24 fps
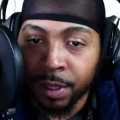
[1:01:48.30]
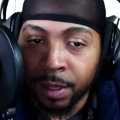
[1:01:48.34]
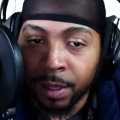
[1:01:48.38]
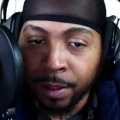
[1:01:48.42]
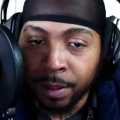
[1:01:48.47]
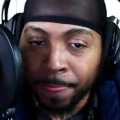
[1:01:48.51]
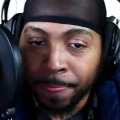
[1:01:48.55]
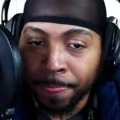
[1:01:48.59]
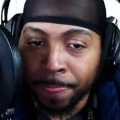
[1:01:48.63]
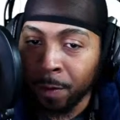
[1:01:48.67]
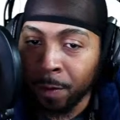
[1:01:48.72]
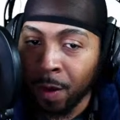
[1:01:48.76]

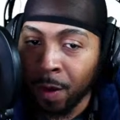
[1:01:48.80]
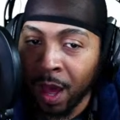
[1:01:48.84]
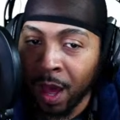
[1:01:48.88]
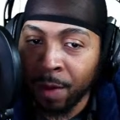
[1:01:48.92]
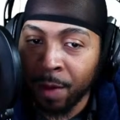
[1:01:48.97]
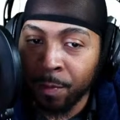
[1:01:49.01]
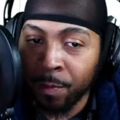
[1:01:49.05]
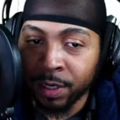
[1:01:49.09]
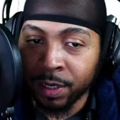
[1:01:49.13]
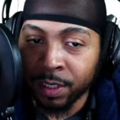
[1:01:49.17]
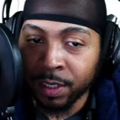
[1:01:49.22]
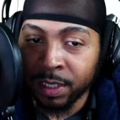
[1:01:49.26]
You know, I
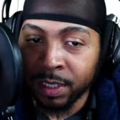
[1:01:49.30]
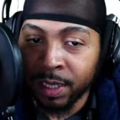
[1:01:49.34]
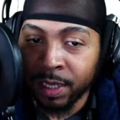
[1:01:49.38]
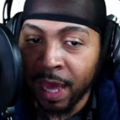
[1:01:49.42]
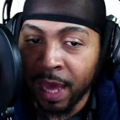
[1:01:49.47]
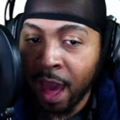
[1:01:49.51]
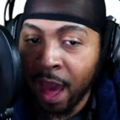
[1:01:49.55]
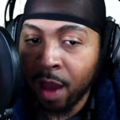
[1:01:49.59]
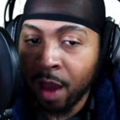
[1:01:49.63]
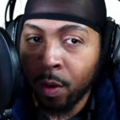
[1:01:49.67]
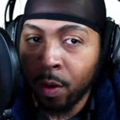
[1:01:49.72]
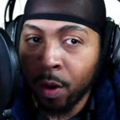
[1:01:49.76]
want to see
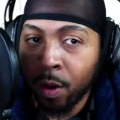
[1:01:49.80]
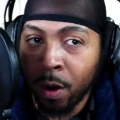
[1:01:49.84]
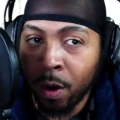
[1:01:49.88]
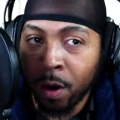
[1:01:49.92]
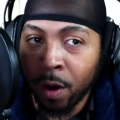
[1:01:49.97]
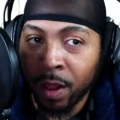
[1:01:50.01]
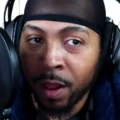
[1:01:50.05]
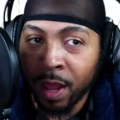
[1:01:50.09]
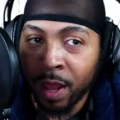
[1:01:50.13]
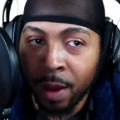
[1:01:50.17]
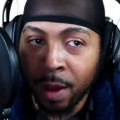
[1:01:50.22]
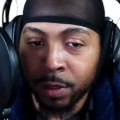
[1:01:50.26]

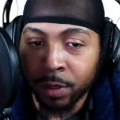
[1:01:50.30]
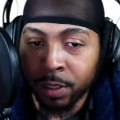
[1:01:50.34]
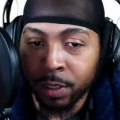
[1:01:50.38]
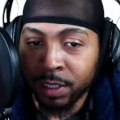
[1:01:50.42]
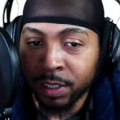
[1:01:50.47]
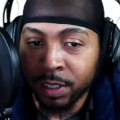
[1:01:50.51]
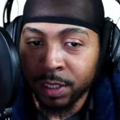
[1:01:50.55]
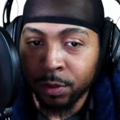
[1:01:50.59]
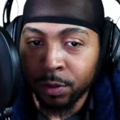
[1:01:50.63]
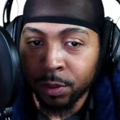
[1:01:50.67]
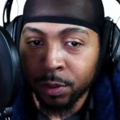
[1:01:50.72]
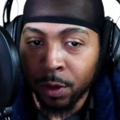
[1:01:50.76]
alcohol. I want to
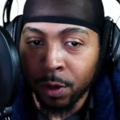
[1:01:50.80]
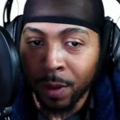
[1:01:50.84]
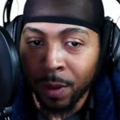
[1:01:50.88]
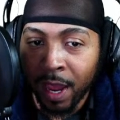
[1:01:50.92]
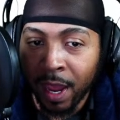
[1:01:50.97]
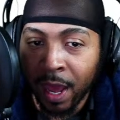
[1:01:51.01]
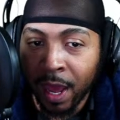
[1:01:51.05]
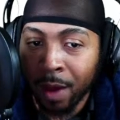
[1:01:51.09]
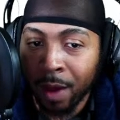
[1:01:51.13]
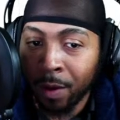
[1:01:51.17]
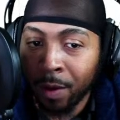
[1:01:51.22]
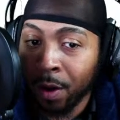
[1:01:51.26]
see, you know, like
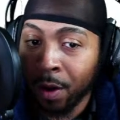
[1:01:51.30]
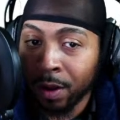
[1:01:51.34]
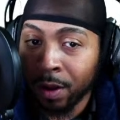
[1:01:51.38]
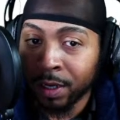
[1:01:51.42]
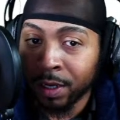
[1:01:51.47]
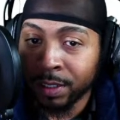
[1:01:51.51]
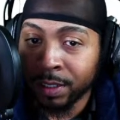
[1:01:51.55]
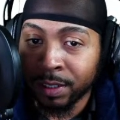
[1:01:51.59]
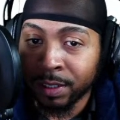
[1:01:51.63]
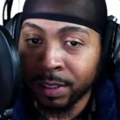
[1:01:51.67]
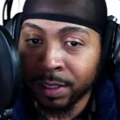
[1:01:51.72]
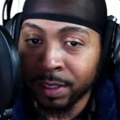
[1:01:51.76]
alcohol
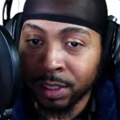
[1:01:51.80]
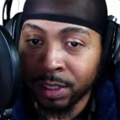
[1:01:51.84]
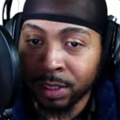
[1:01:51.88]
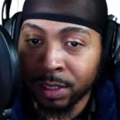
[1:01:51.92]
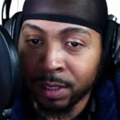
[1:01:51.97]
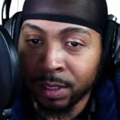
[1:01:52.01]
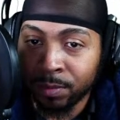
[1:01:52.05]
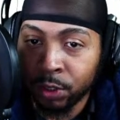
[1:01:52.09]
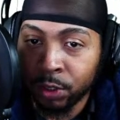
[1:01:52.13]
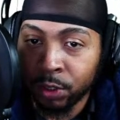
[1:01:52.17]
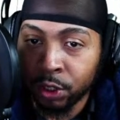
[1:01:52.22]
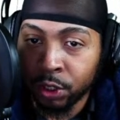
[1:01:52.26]
is
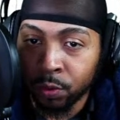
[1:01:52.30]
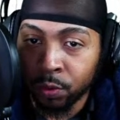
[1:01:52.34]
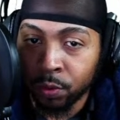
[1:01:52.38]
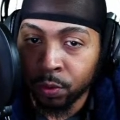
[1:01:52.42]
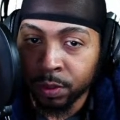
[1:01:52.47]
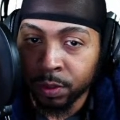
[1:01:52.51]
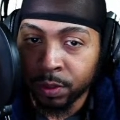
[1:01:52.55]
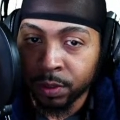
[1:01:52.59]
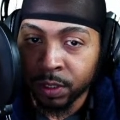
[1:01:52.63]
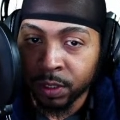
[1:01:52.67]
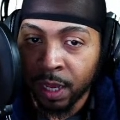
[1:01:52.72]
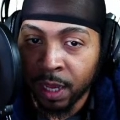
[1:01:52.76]
shoot,
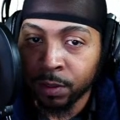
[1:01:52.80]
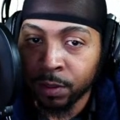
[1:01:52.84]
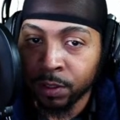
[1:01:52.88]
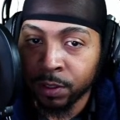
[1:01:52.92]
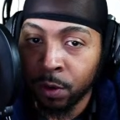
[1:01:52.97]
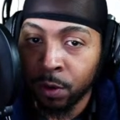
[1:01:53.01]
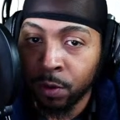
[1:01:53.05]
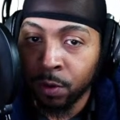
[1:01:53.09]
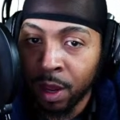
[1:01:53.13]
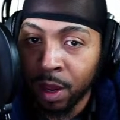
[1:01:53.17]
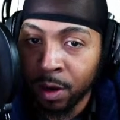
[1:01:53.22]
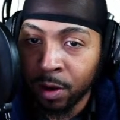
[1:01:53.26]

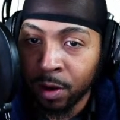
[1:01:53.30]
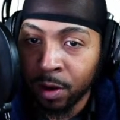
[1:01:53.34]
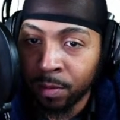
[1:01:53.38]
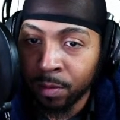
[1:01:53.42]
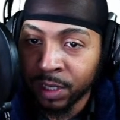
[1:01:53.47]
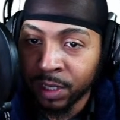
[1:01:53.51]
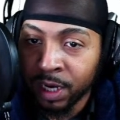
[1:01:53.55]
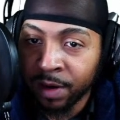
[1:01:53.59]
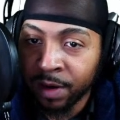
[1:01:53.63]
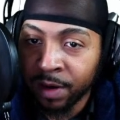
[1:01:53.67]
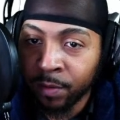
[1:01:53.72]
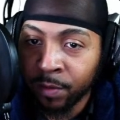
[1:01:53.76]
sold out almost
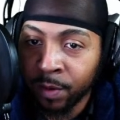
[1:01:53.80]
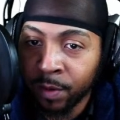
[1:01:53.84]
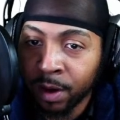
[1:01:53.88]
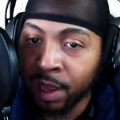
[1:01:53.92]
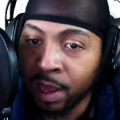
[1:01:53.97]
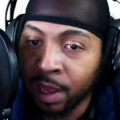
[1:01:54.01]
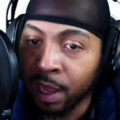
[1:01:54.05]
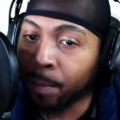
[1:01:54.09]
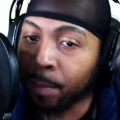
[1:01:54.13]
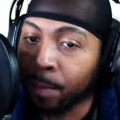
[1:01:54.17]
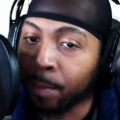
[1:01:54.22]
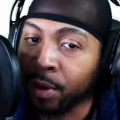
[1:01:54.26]
everywhere.
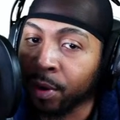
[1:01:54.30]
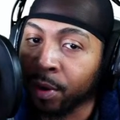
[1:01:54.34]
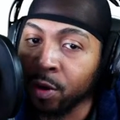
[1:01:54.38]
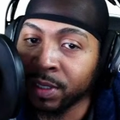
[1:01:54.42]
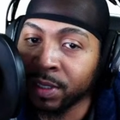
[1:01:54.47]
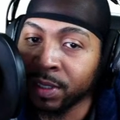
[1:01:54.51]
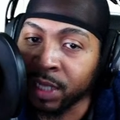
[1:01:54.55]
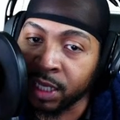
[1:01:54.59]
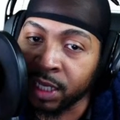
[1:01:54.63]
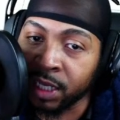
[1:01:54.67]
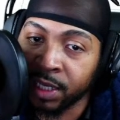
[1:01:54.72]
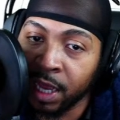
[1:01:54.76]
Boom,
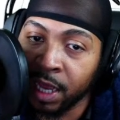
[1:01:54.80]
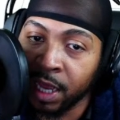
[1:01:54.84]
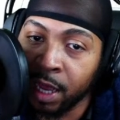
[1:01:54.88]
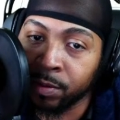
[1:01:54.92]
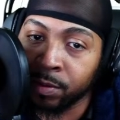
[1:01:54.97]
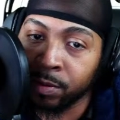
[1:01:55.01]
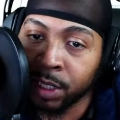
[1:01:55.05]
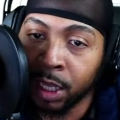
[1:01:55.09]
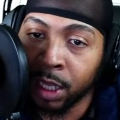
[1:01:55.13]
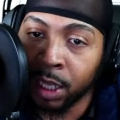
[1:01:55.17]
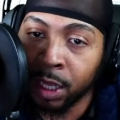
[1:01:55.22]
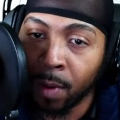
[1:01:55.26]
it's at Sam's
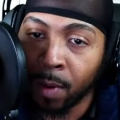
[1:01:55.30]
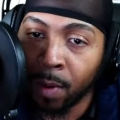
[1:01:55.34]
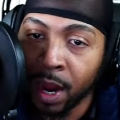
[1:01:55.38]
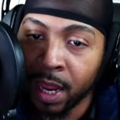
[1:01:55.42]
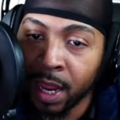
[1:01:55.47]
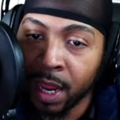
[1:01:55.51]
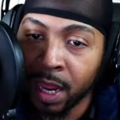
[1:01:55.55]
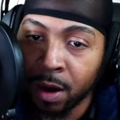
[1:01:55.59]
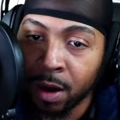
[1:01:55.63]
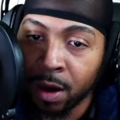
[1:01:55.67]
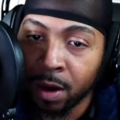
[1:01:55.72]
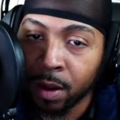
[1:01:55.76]
Club right
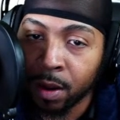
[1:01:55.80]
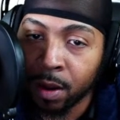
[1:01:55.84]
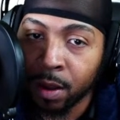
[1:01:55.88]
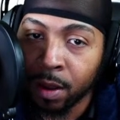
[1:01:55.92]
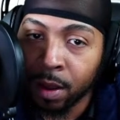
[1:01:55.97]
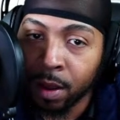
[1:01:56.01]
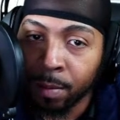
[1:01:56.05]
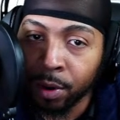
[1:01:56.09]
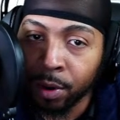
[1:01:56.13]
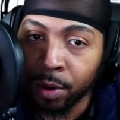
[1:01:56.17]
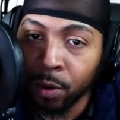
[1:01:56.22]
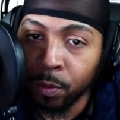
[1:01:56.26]
here.
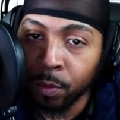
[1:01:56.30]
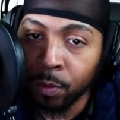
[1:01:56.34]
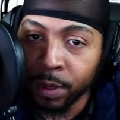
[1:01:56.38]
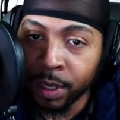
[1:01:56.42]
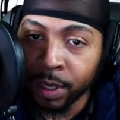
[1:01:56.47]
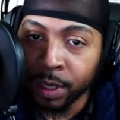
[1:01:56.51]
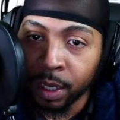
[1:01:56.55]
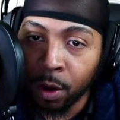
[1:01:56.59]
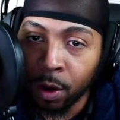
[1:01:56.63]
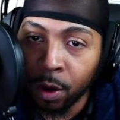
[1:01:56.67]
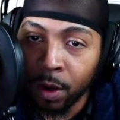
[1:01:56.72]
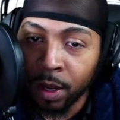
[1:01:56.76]
Boom, we can
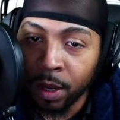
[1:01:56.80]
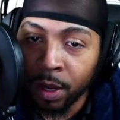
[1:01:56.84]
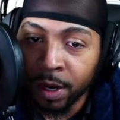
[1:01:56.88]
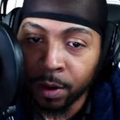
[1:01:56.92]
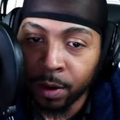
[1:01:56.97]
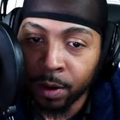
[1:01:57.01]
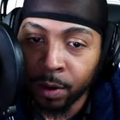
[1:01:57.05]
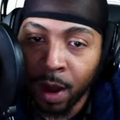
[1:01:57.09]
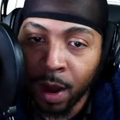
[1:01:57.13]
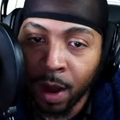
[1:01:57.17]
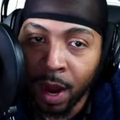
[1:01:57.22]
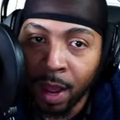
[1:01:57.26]
go up here and
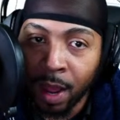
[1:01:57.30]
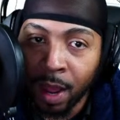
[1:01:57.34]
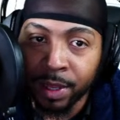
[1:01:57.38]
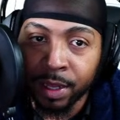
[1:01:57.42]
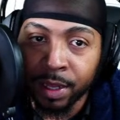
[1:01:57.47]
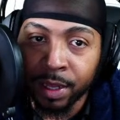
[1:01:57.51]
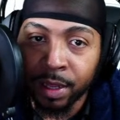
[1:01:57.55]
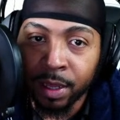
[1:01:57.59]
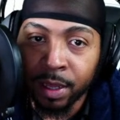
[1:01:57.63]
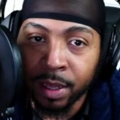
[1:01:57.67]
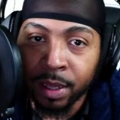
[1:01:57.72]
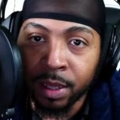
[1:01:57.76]
grab it.
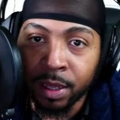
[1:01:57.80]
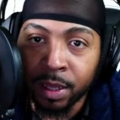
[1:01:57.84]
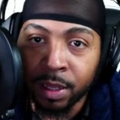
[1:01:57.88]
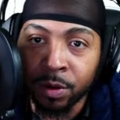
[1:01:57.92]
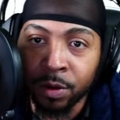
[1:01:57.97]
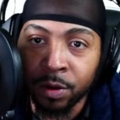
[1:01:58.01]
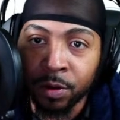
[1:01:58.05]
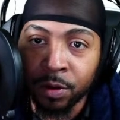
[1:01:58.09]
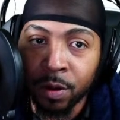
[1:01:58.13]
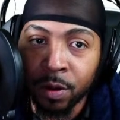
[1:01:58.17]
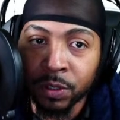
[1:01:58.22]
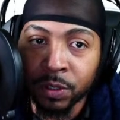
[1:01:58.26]
You
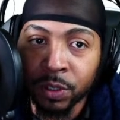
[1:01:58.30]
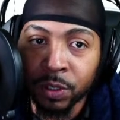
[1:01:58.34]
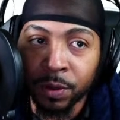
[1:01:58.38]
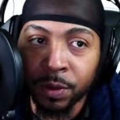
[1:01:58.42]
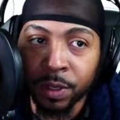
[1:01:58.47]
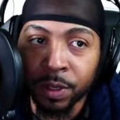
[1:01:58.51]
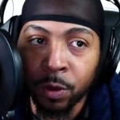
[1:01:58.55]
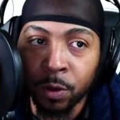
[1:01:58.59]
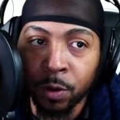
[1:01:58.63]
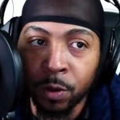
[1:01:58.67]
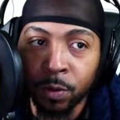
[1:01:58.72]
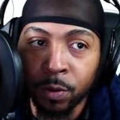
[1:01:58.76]
know, so the
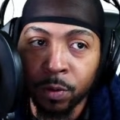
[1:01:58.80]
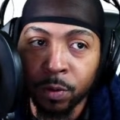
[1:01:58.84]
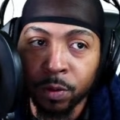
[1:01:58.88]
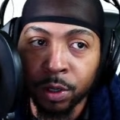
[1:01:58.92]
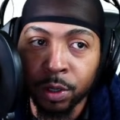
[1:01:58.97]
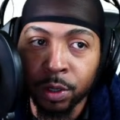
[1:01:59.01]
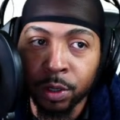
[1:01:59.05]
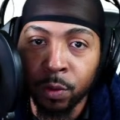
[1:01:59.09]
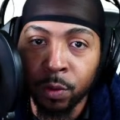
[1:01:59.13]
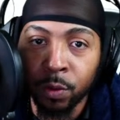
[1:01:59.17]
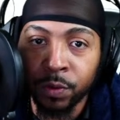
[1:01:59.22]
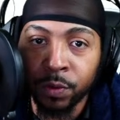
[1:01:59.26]

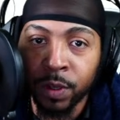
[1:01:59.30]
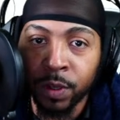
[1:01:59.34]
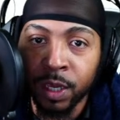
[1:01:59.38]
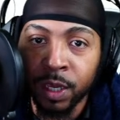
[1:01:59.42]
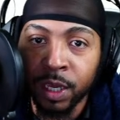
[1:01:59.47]
cool thing